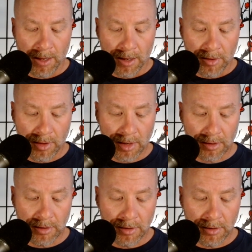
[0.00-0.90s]

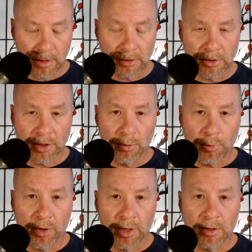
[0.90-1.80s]
that the necessary
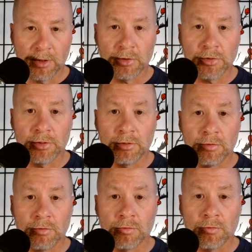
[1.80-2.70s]

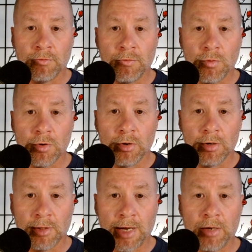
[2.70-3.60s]
precondition for
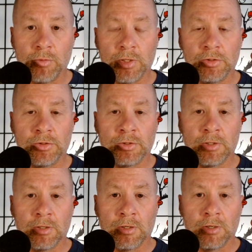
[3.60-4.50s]
language
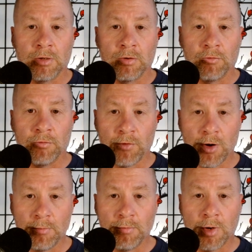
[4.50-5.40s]

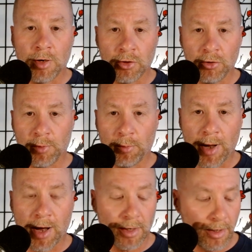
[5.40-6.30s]
from a human
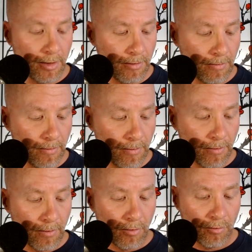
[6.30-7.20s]
body,
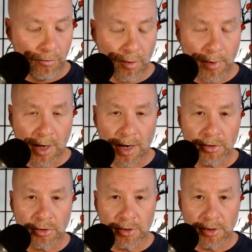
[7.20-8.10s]
from a
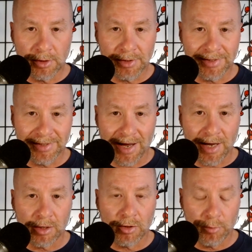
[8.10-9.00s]
consciousness
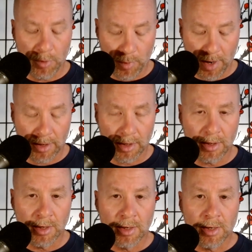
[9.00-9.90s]
inside a human body,
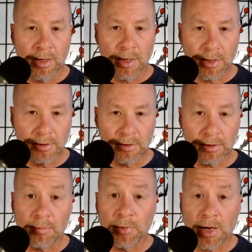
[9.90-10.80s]
is
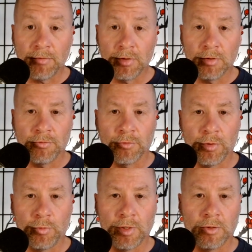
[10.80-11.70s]
some level of free
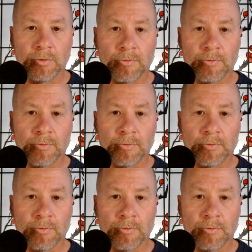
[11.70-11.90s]
will.